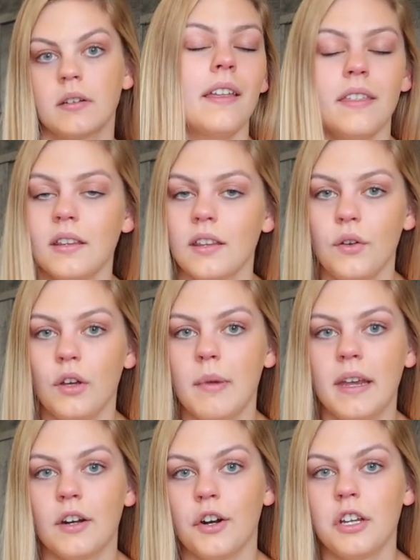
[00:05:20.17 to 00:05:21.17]
I think that you can
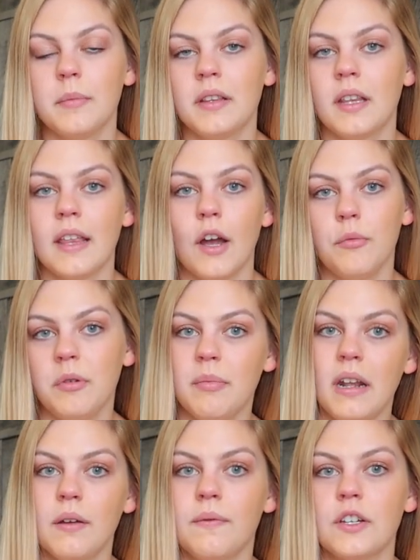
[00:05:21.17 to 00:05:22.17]
make an argument that that would be
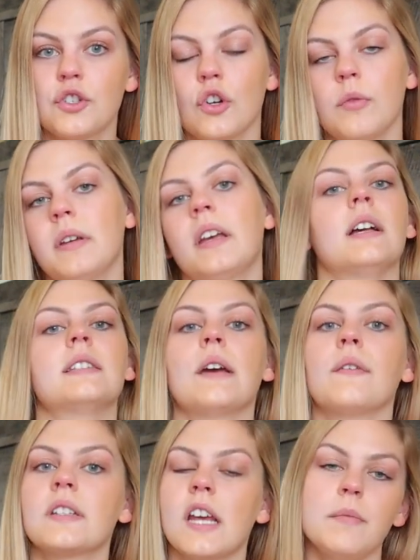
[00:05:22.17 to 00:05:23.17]
beneficial because
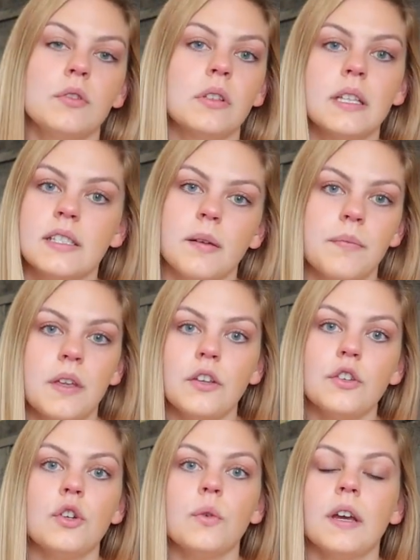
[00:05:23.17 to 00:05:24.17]
every time you list something new,